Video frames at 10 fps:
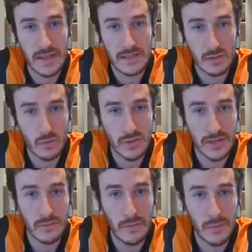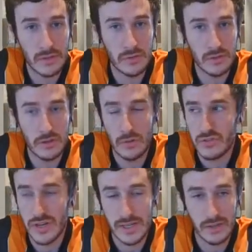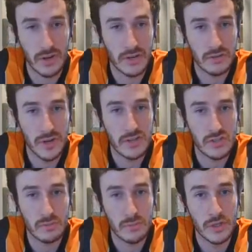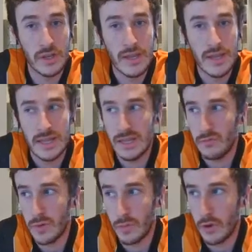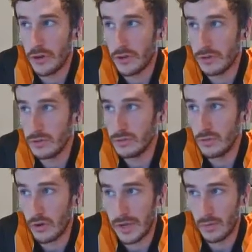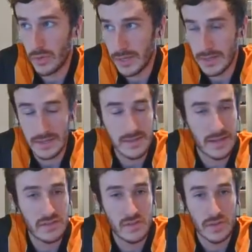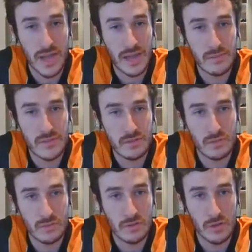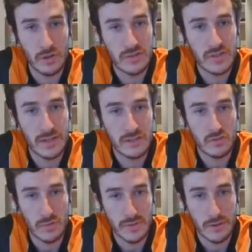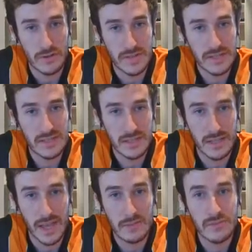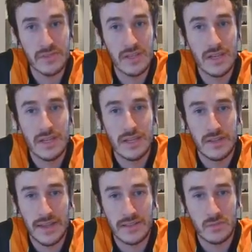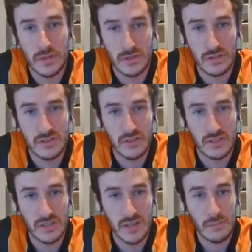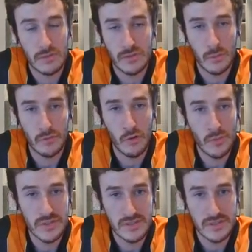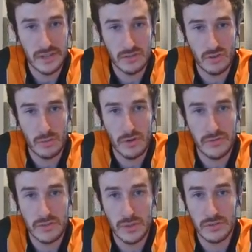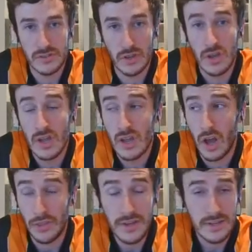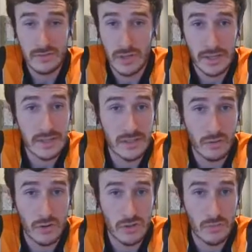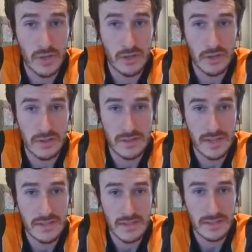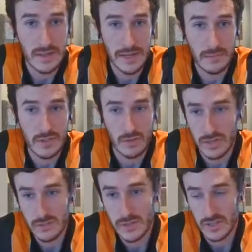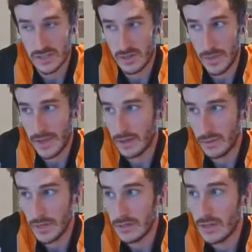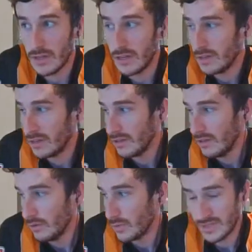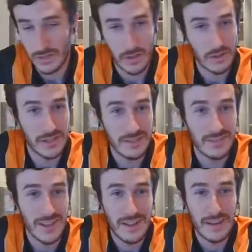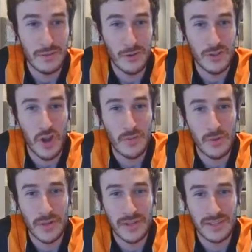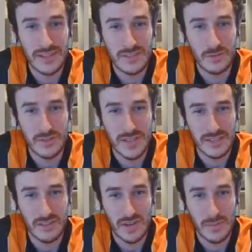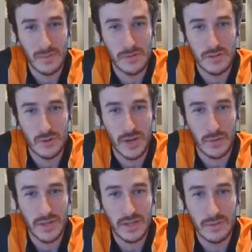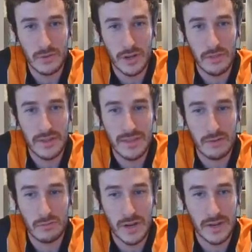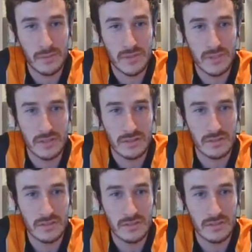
good, and we're trending in the right direction. But if we were to not get a win in these next 2 games, or start to drop some of those easier games, that's when the concern can come if the performances start to drop off as well. So I think this really is a crucial period of the season, this lead up to Christmas just about. I mean, we're still only end of October, but it does sort of start to creep up on you quite quickly. But I think that run up to